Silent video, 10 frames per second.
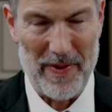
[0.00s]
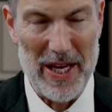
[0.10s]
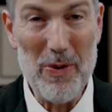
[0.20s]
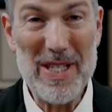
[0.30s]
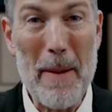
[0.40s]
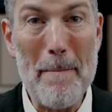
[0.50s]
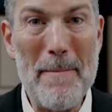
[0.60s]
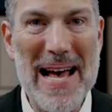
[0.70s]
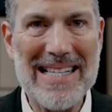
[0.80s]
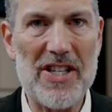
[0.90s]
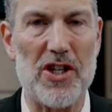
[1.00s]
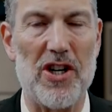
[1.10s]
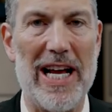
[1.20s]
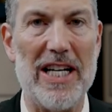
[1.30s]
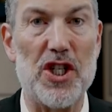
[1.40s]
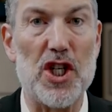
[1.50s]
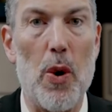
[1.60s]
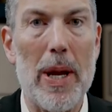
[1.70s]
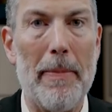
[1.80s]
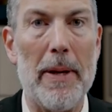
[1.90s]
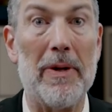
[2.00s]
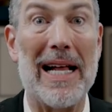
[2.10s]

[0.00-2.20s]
he was a master at showing people